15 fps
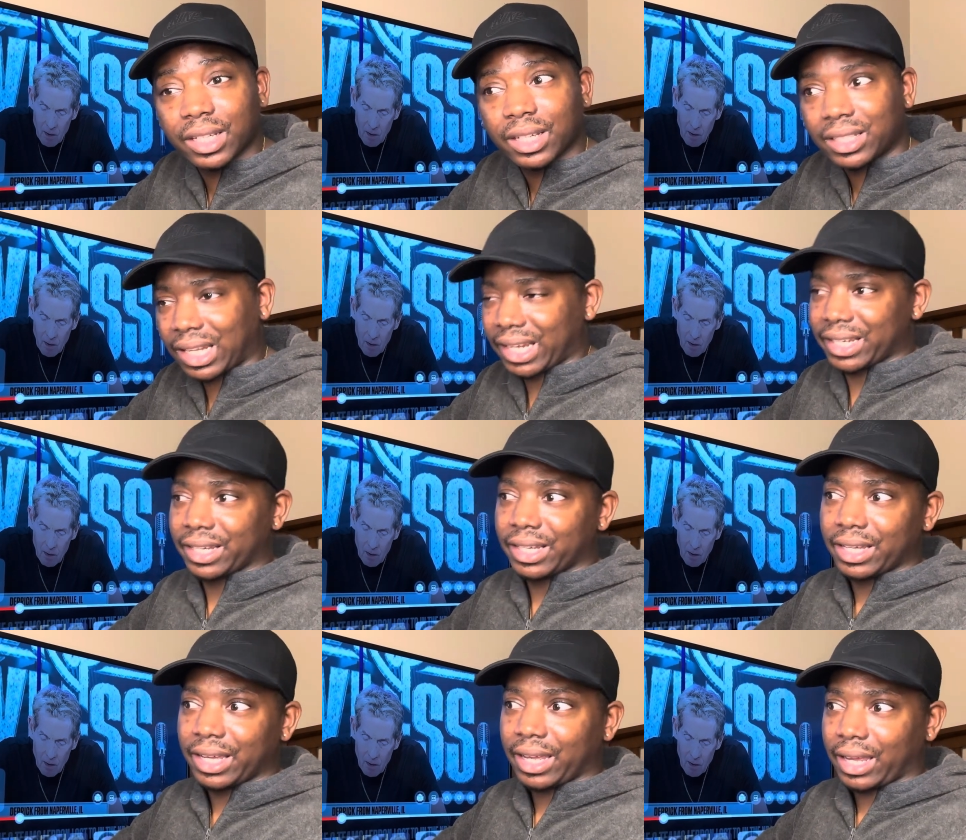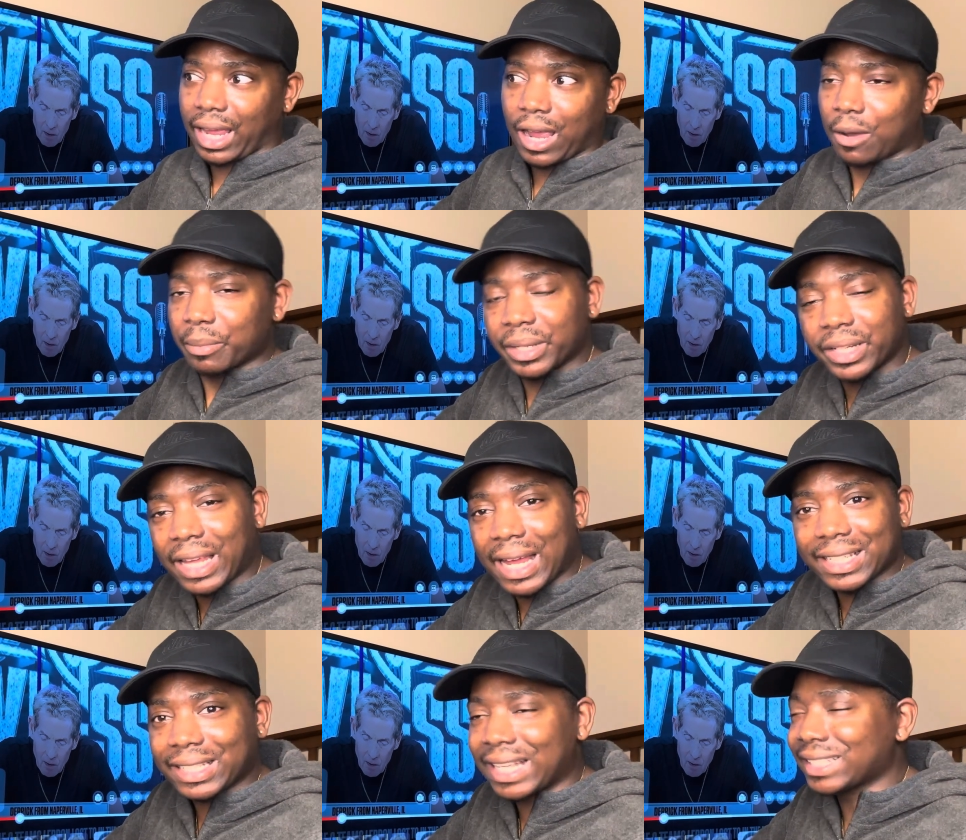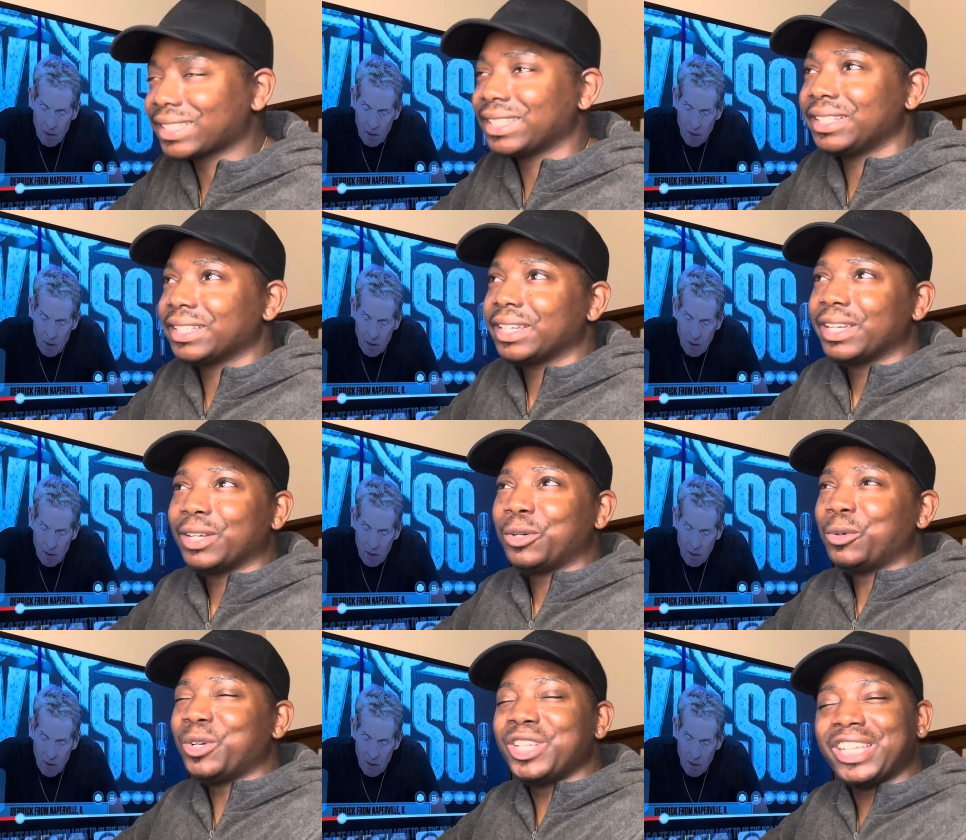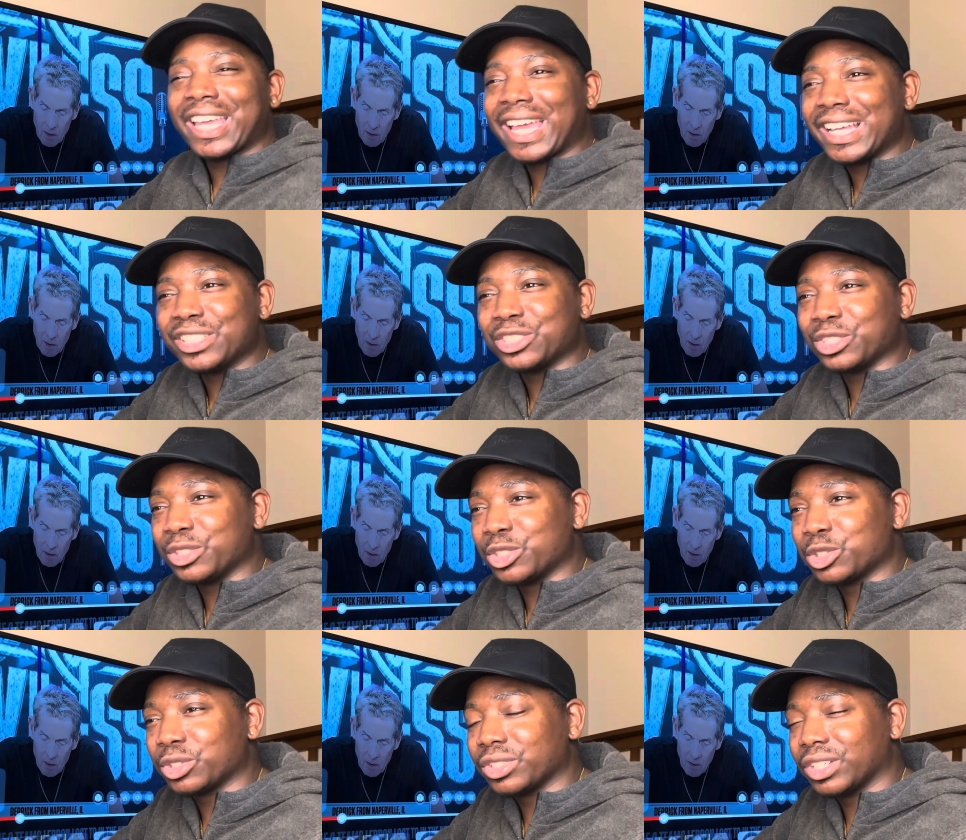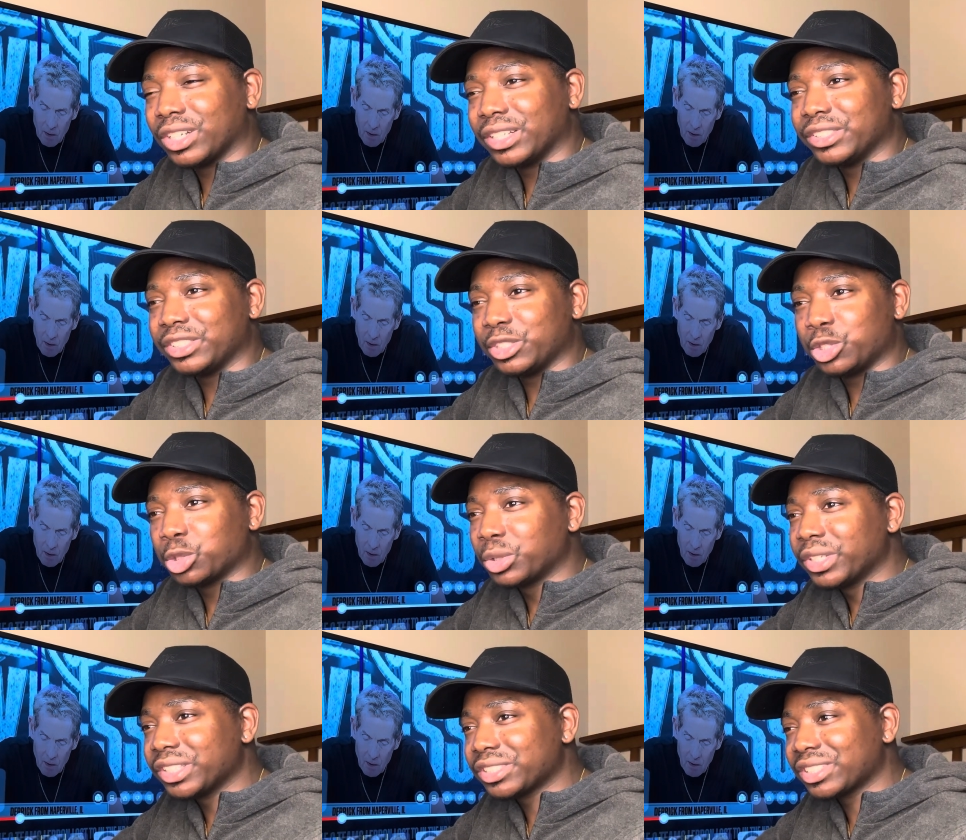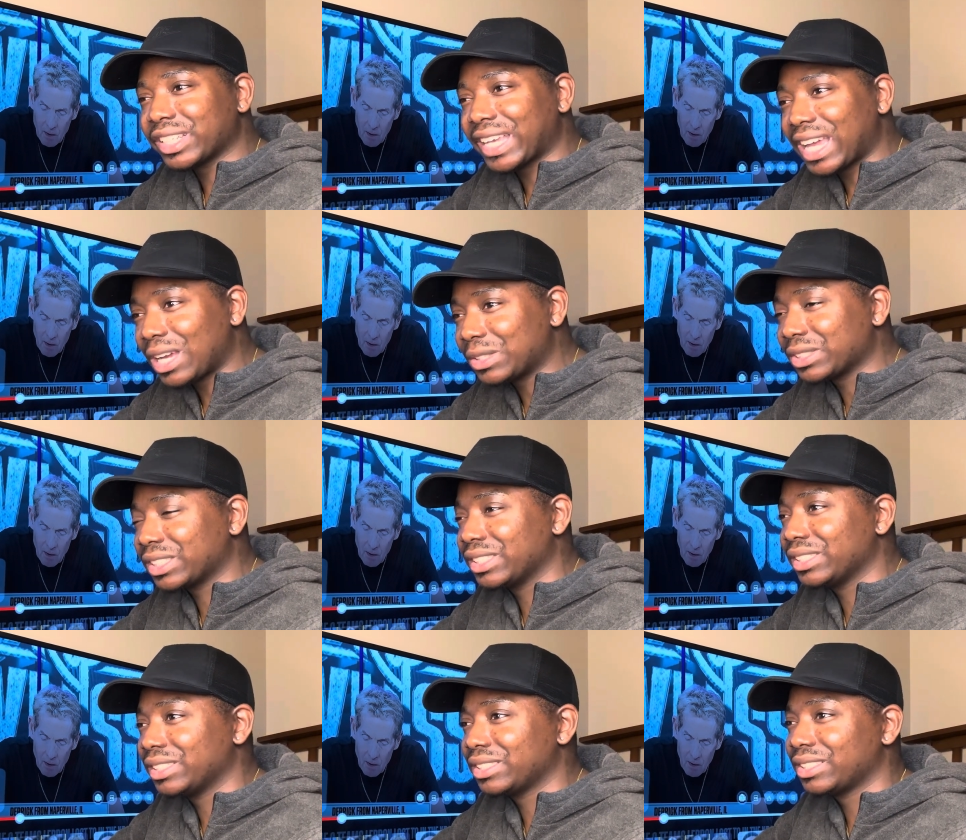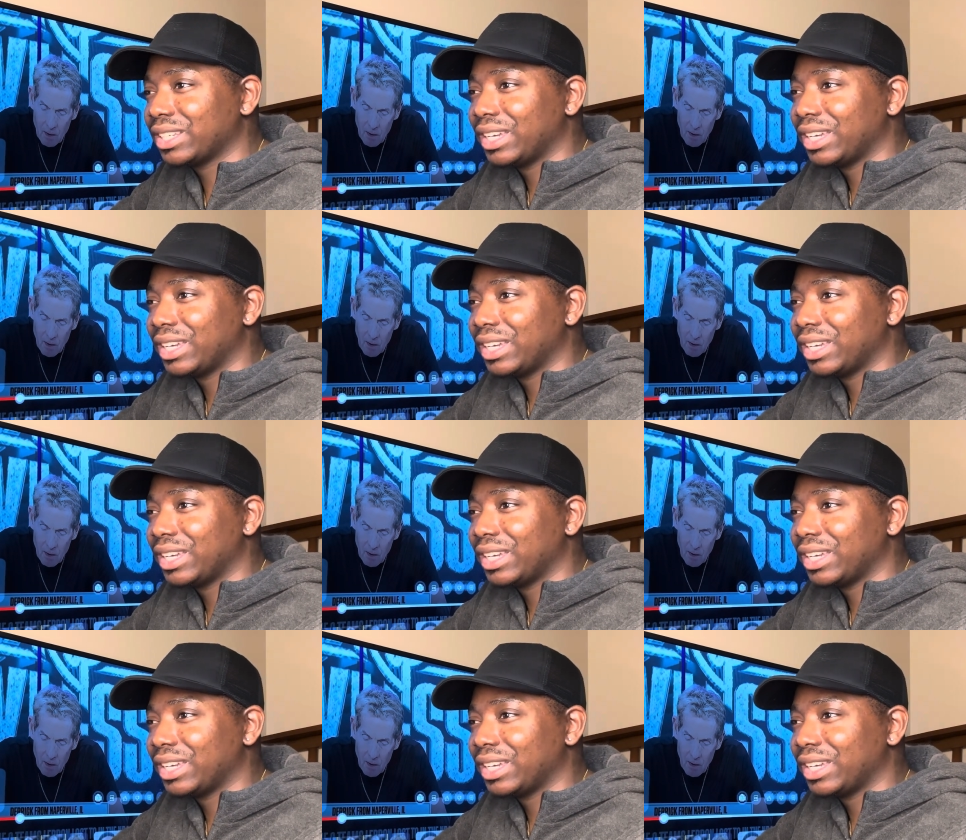Speaker 1: Like, how many? I, I think who he had? Uh, is it Julius Sagowskis?